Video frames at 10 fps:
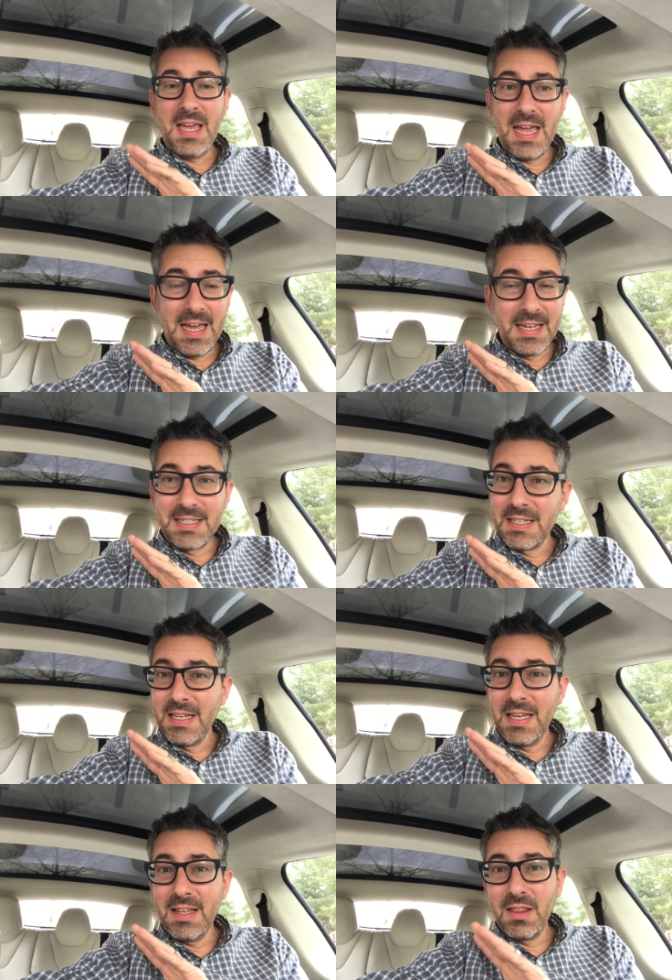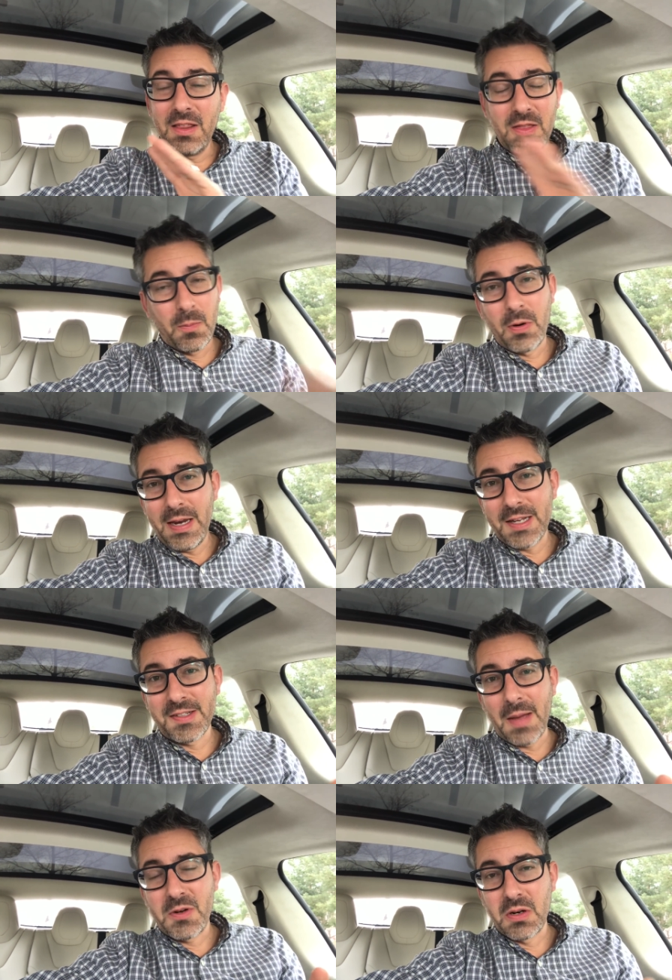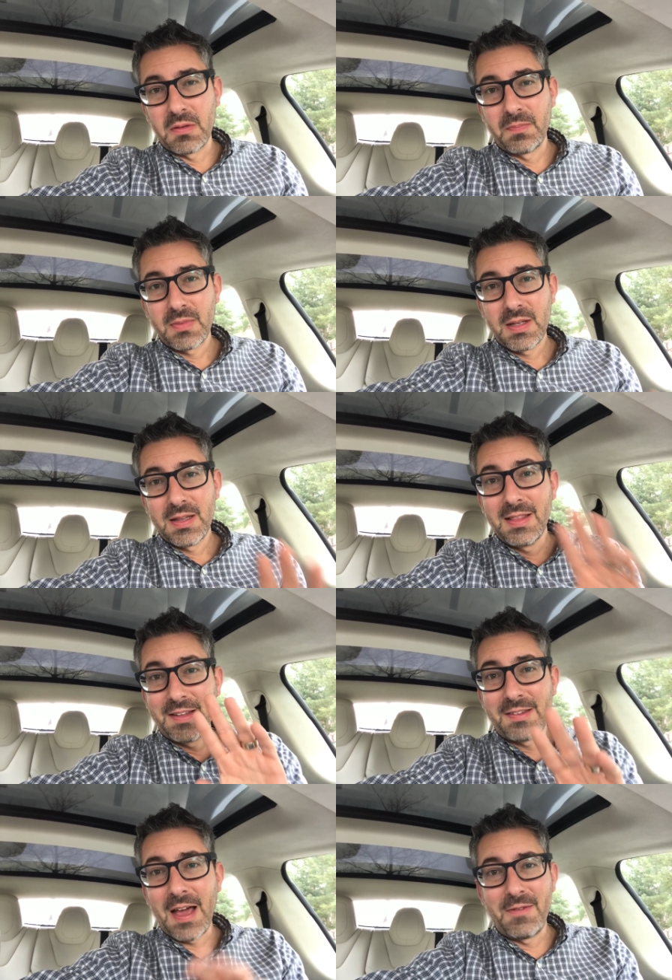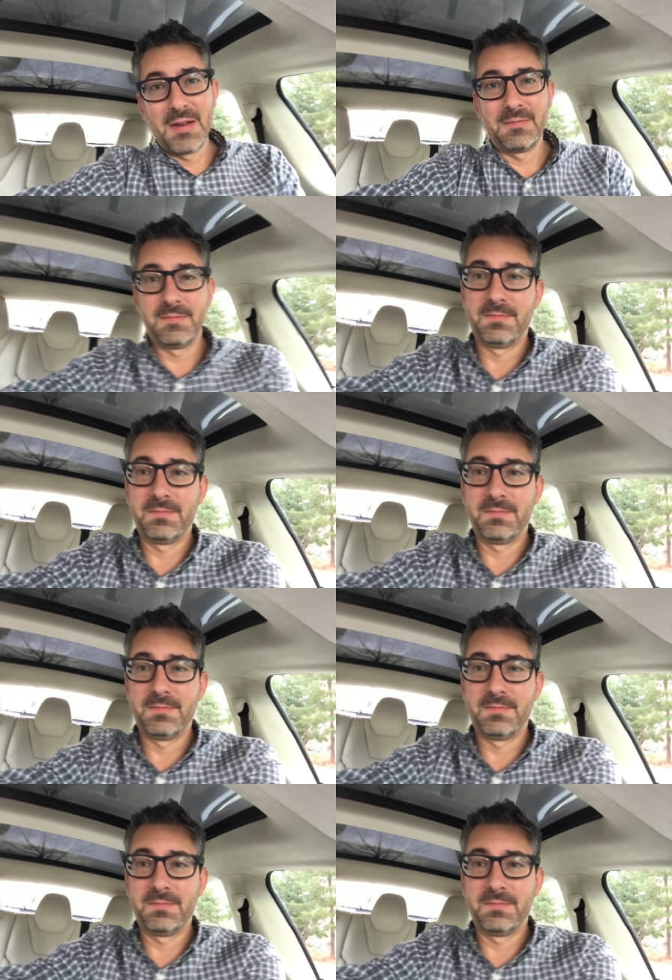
and they're pretty exceptional. Let's dive in.